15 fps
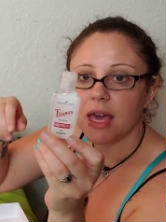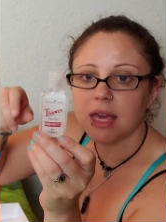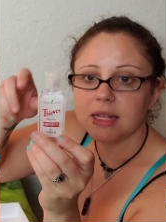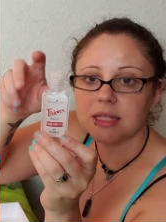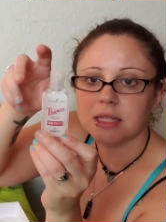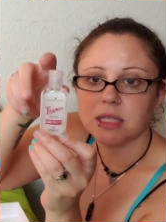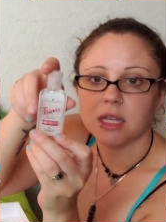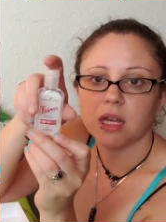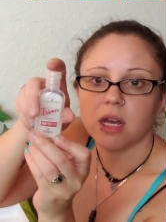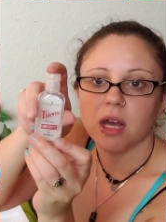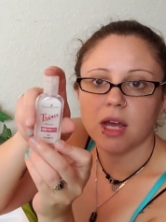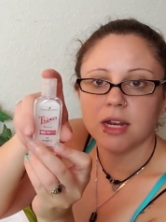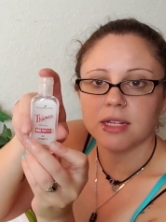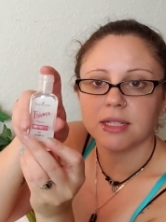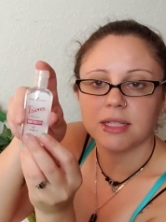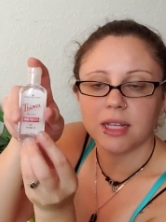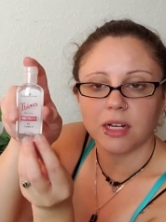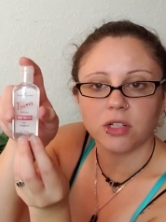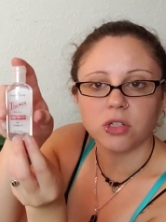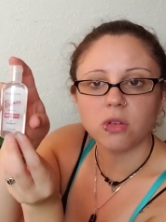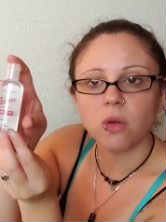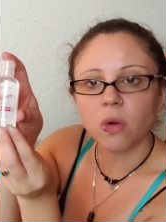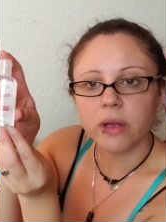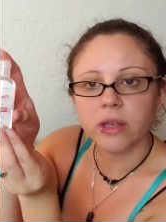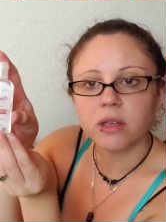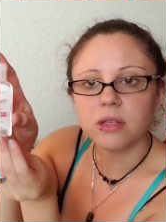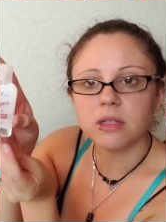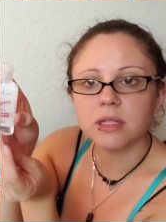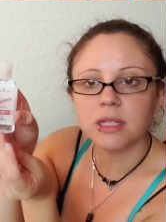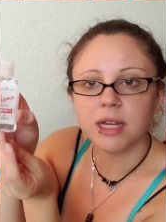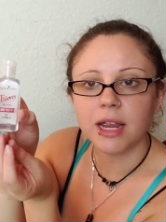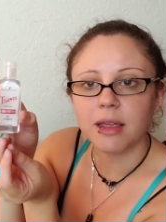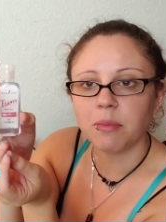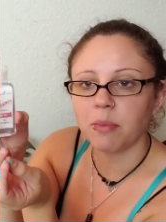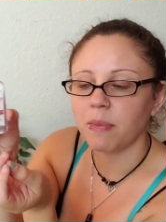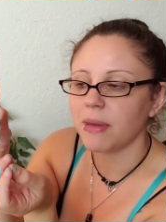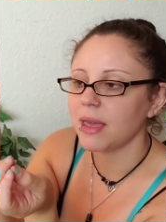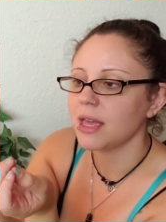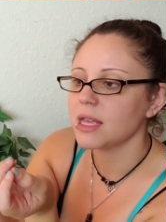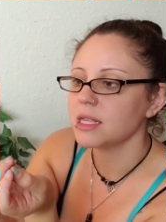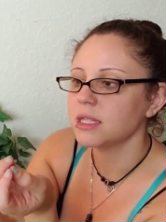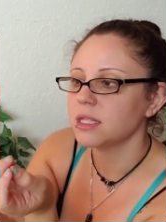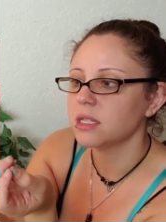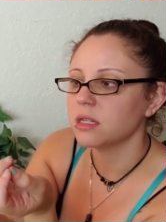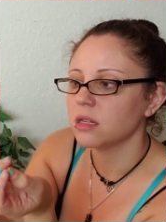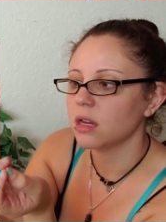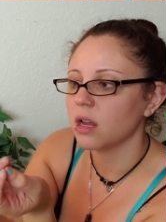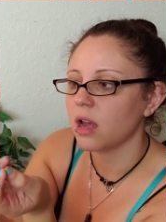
it's an essential oils type based